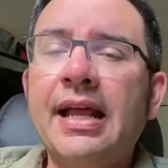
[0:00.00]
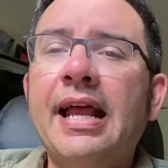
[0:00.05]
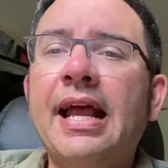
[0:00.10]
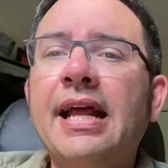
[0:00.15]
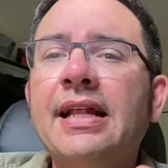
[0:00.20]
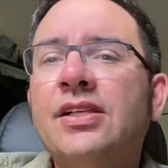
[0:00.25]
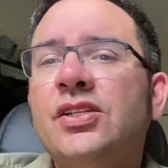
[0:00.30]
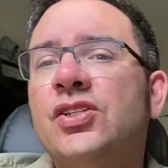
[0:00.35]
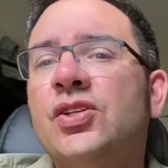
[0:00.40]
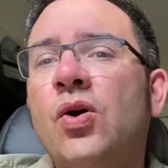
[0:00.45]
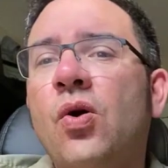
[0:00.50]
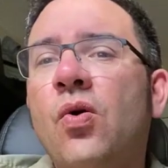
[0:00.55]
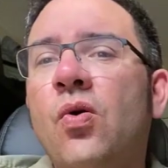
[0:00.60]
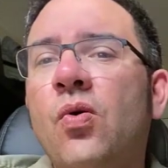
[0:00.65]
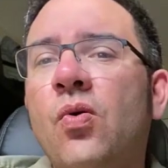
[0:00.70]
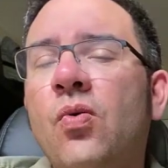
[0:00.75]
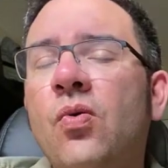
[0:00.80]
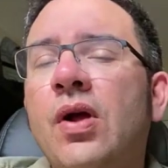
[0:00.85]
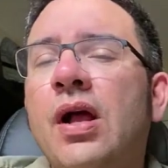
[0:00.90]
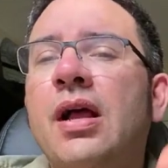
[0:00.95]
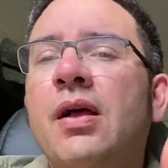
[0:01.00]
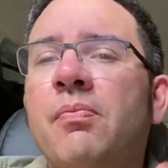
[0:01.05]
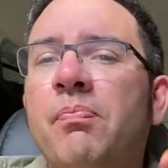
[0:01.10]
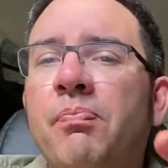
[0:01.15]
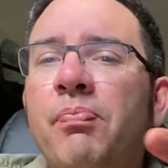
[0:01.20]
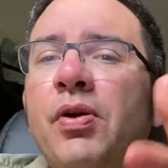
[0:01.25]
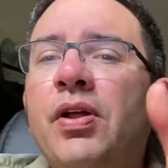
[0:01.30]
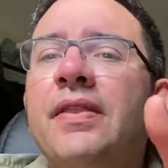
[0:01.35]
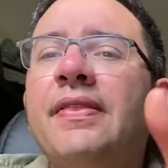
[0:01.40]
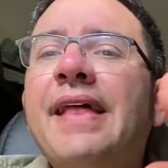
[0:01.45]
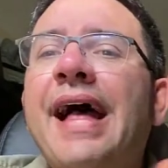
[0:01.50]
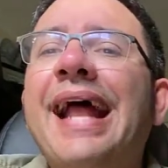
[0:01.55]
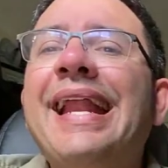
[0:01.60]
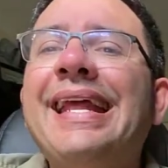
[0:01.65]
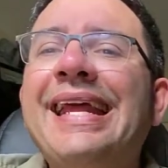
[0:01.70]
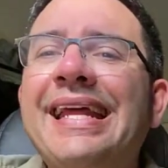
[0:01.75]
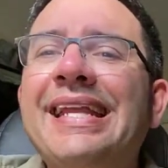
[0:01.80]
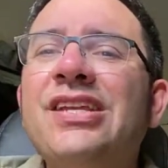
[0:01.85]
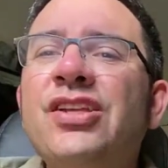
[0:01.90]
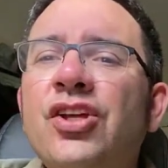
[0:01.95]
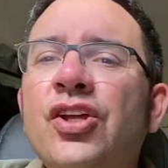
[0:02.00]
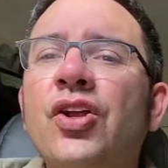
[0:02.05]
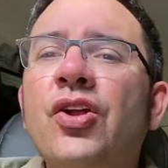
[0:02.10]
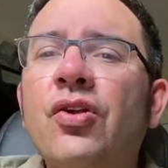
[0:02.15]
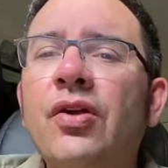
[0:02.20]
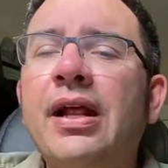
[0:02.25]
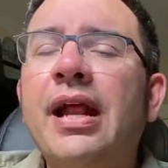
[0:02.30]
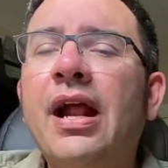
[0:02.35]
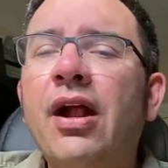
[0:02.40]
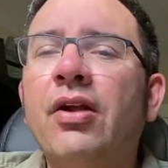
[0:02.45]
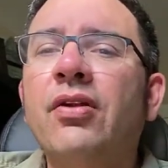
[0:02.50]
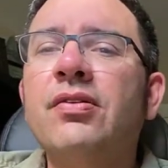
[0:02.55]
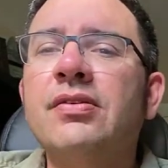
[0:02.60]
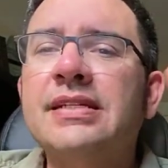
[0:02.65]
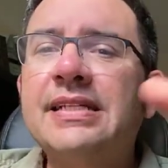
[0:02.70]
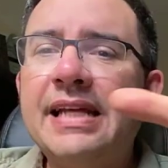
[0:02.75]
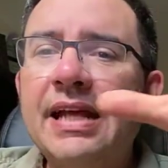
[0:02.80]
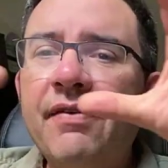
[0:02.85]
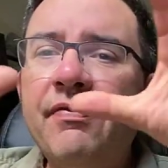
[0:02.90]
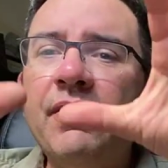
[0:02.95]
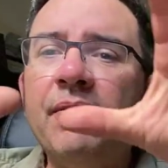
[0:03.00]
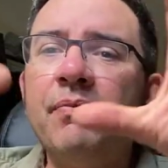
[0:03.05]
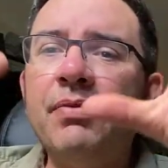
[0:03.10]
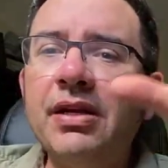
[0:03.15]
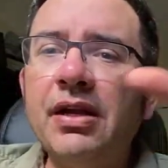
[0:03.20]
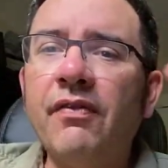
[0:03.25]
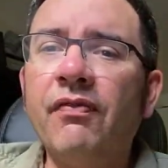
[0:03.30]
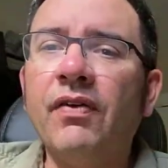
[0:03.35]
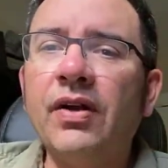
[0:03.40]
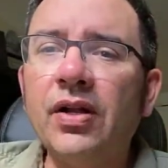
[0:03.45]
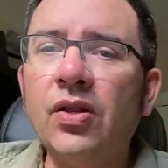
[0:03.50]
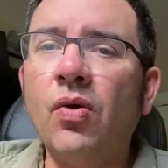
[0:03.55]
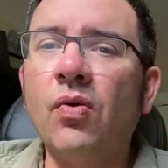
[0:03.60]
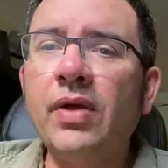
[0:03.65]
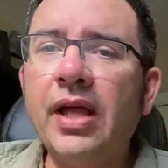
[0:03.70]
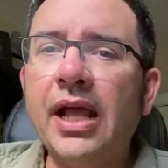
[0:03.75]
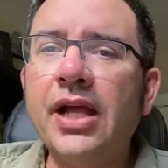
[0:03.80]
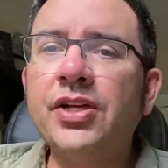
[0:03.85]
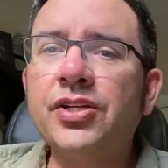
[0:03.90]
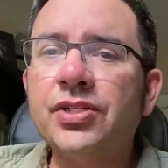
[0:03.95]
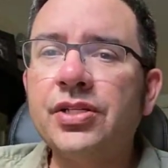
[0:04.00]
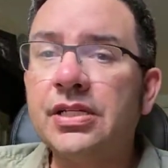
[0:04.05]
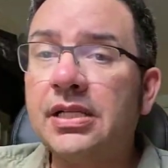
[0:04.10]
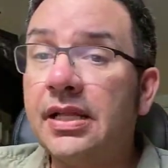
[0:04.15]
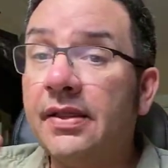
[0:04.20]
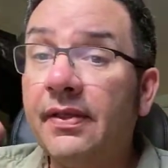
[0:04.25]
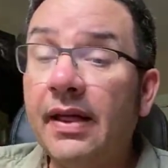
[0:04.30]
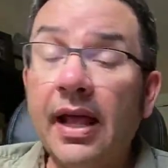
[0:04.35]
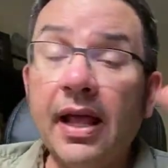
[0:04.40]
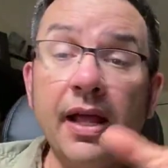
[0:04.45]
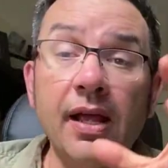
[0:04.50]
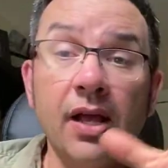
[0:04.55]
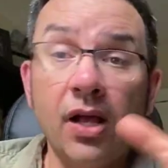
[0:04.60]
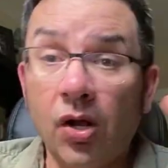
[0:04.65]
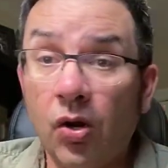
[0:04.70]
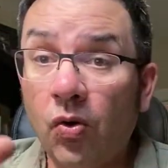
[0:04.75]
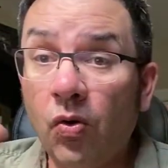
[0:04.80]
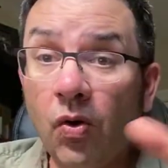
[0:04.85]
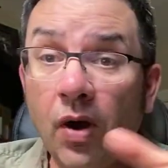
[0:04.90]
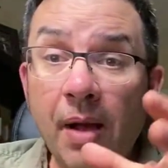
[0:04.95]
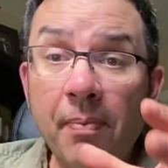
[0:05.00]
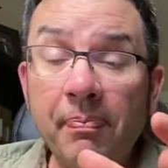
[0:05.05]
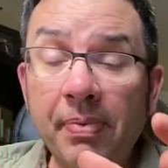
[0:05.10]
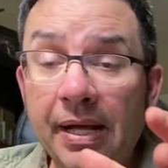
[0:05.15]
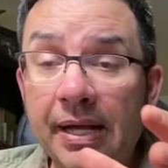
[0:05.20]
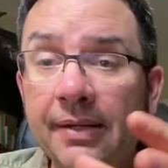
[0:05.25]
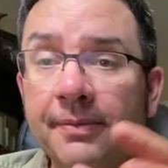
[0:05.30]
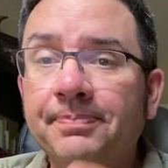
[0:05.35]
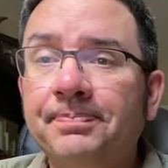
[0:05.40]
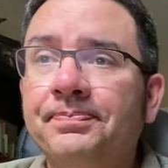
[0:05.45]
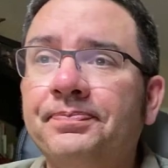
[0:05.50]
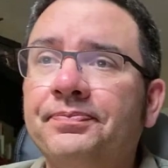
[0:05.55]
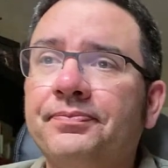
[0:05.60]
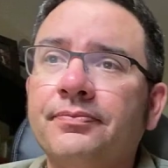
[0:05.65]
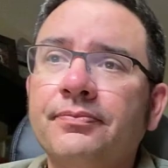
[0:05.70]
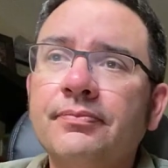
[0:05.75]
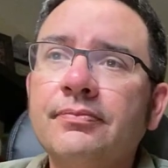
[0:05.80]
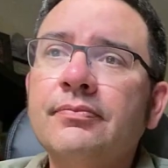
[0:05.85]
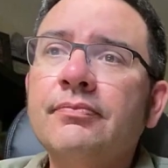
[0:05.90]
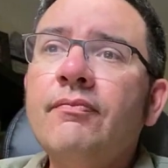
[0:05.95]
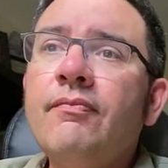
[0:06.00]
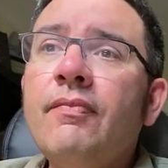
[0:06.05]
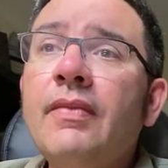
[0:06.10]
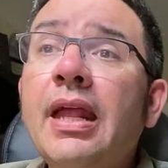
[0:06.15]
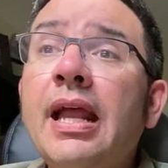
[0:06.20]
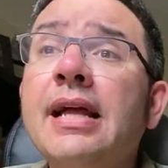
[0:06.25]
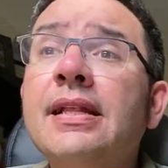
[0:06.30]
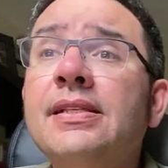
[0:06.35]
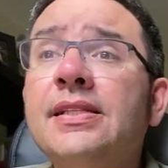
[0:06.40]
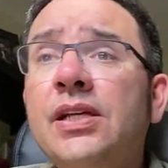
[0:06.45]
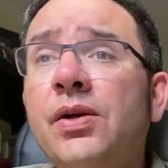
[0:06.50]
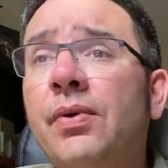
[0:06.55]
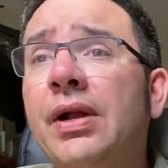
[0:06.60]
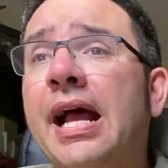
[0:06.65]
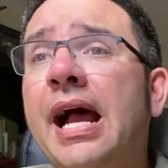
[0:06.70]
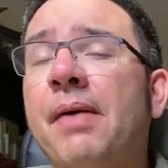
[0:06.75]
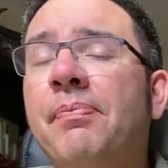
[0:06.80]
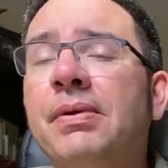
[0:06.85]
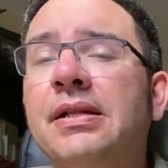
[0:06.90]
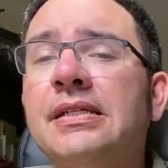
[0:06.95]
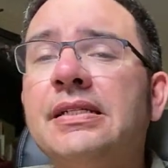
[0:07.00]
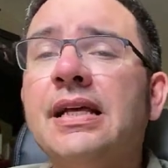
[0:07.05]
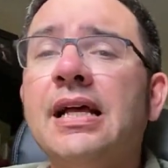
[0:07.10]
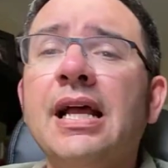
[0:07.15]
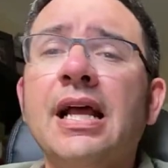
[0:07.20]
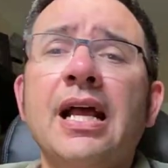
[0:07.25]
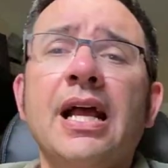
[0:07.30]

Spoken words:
And so put that into your characters. Give them different locations that they grew up in and see what happens.